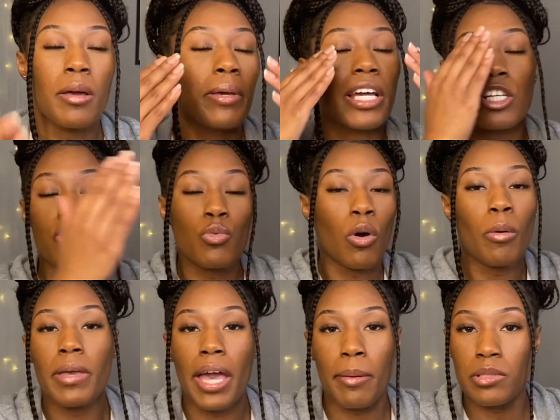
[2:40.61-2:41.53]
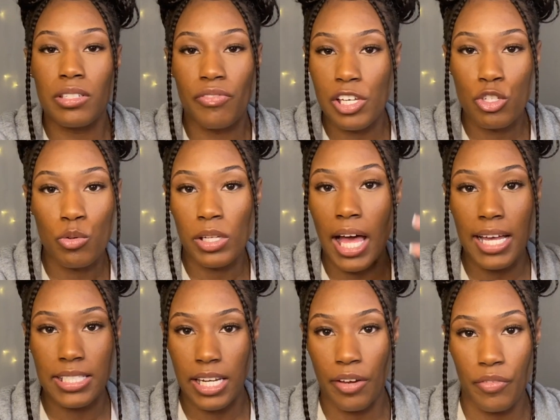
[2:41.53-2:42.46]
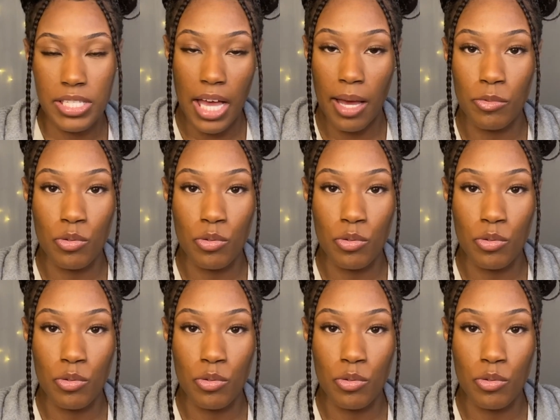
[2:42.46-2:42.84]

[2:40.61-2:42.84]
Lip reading: because you won't be able to visualize it every time